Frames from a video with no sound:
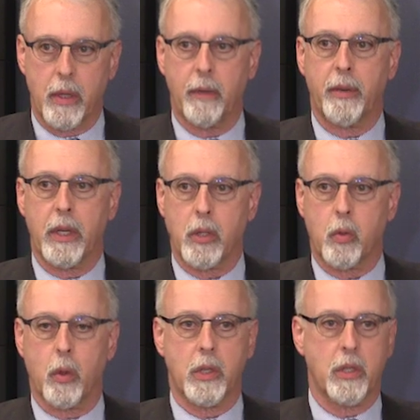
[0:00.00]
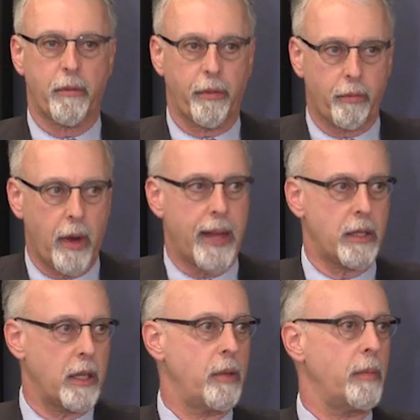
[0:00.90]
significant sources of
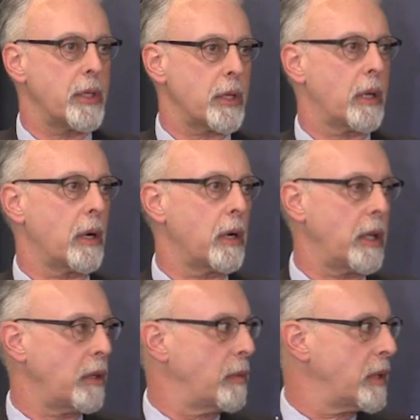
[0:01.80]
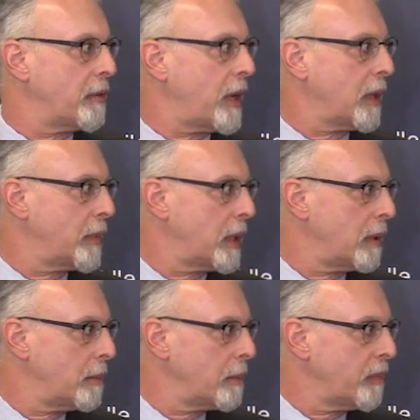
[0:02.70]
threat to human security and human development.
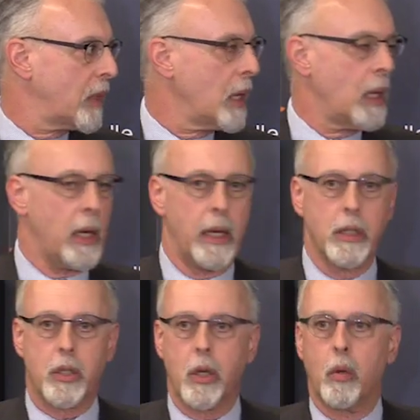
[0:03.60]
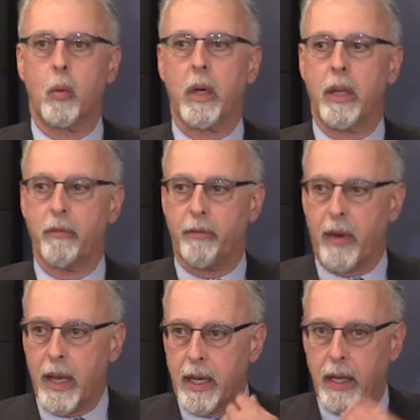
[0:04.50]
And so we're
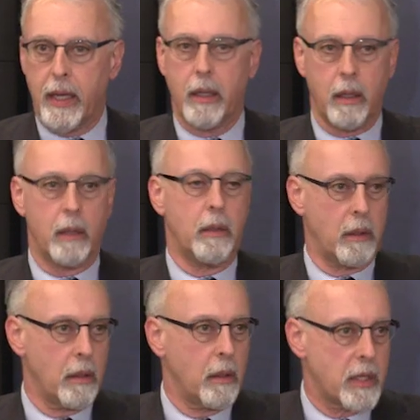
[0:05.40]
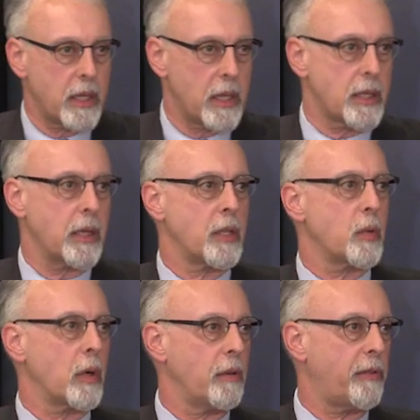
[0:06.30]
inviting
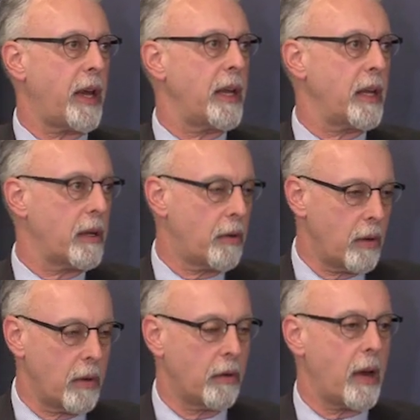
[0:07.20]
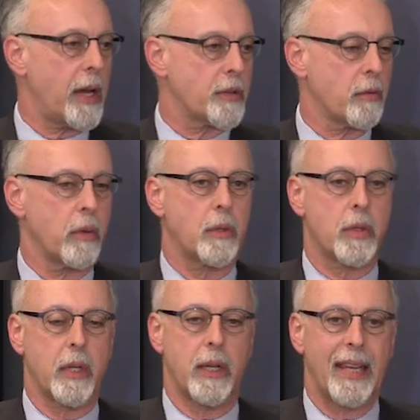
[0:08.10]
citizens, we're inviting
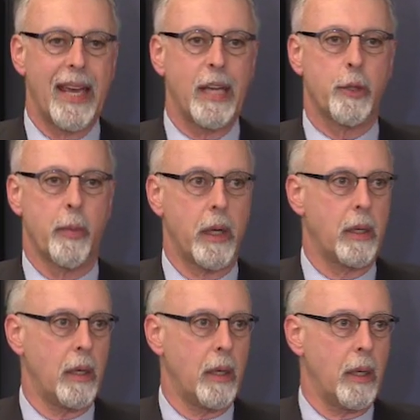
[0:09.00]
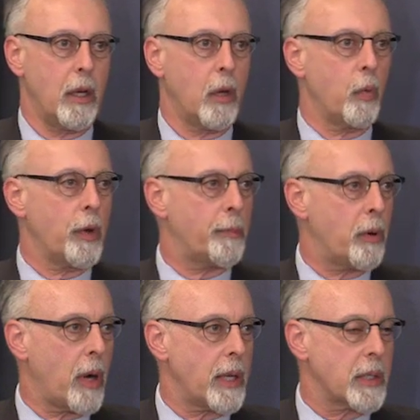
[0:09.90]
grassroots engagement with
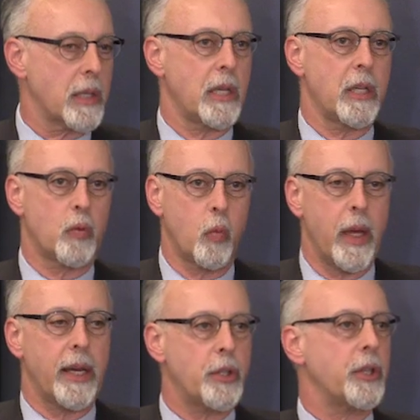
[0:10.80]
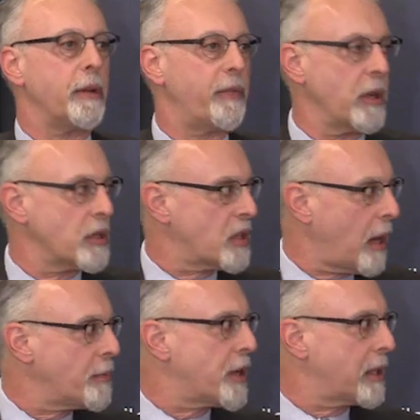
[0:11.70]
processes which, if they're
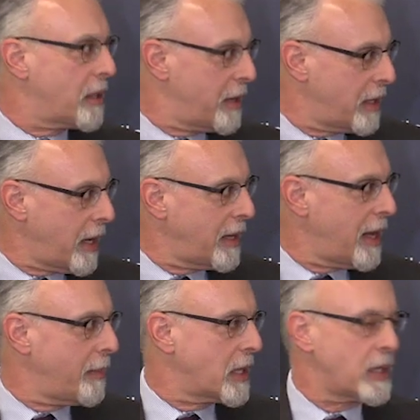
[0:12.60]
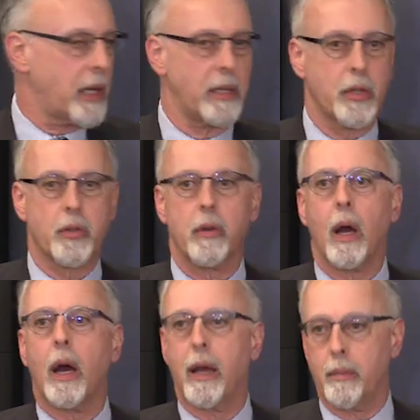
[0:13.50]
subject to the dynamics I
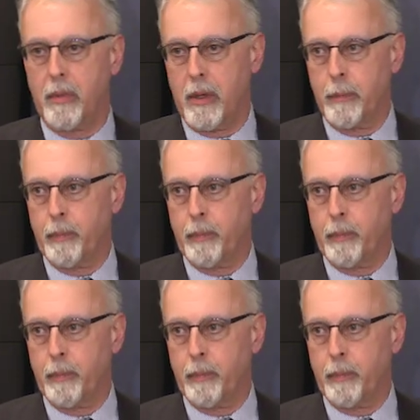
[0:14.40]
described,